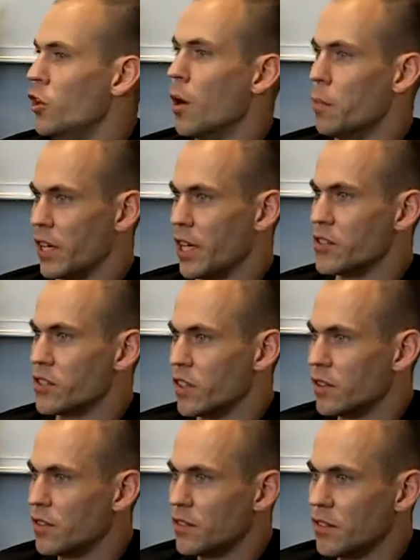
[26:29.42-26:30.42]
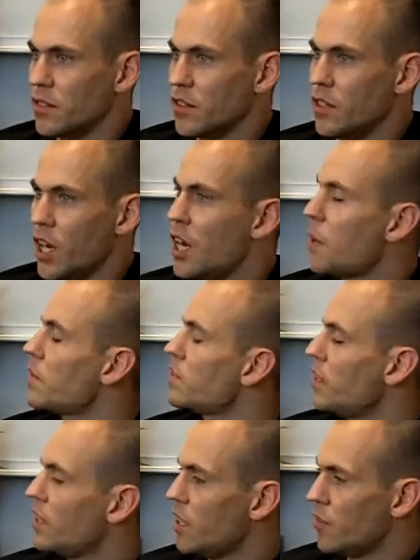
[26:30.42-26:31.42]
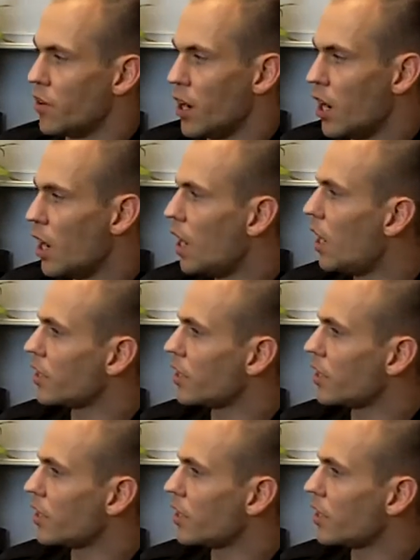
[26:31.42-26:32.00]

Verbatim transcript: So you're up against it. You know, and I'm not saying give up.